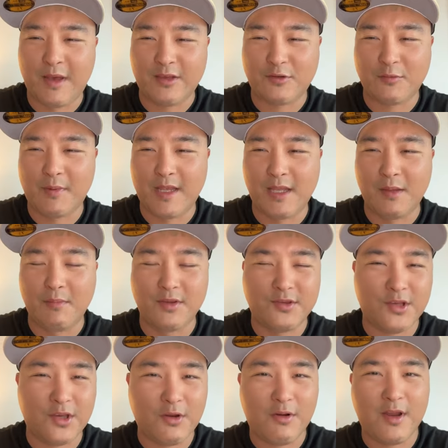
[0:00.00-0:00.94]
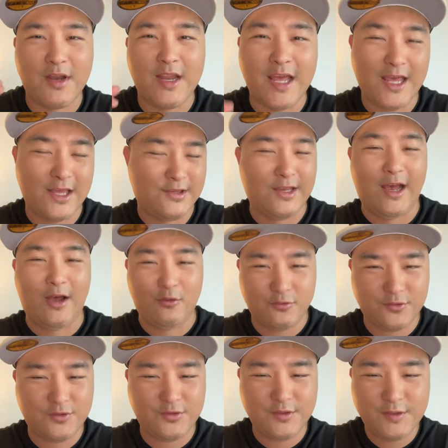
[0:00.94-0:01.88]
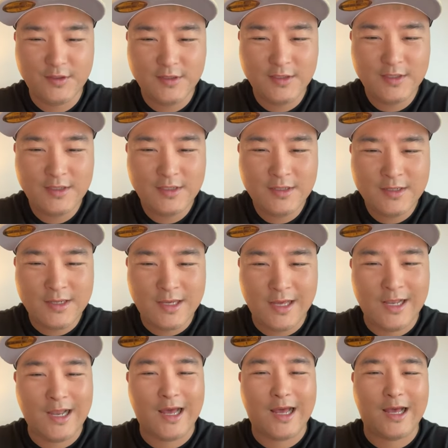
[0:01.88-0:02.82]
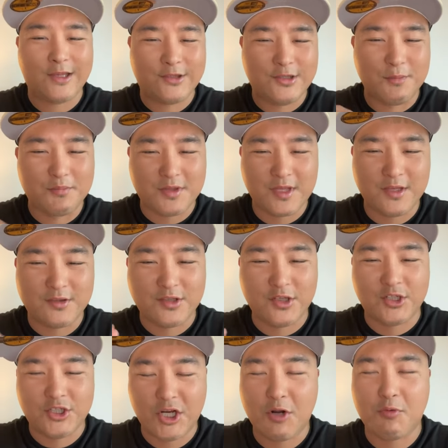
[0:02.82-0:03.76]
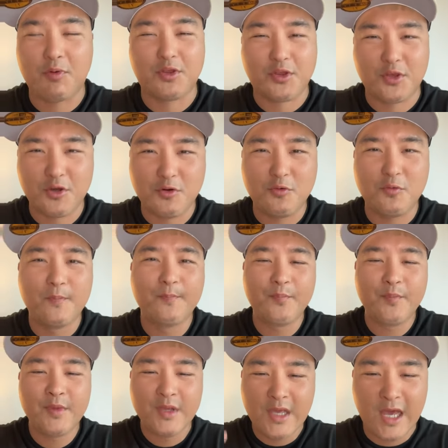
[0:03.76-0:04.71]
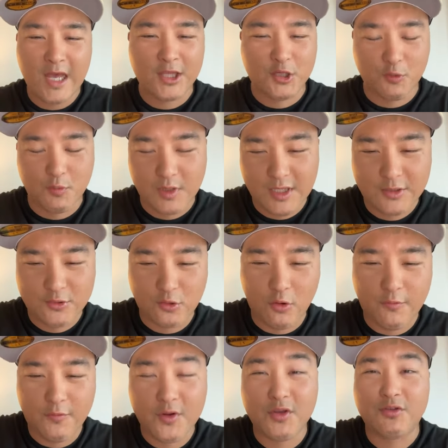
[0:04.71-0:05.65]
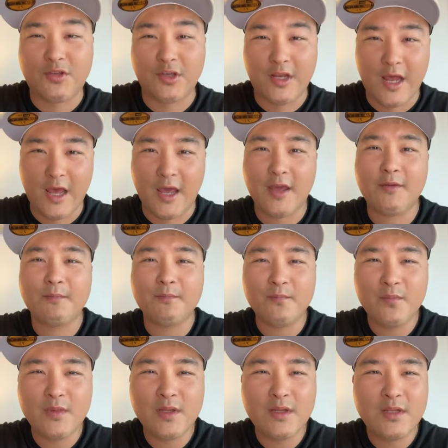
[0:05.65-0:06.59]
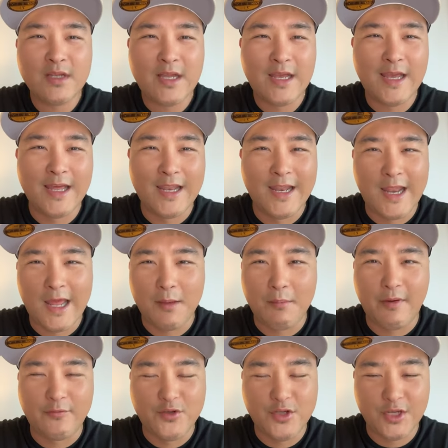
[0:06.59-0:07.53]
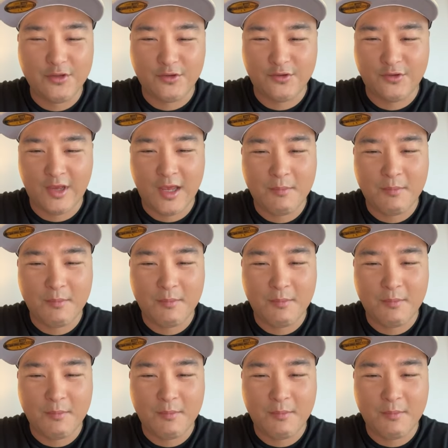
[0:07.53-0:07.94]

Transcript: Pastor Ben Lim, is here into his house and I got some things to share with you and to release over you today in the name of Jesus.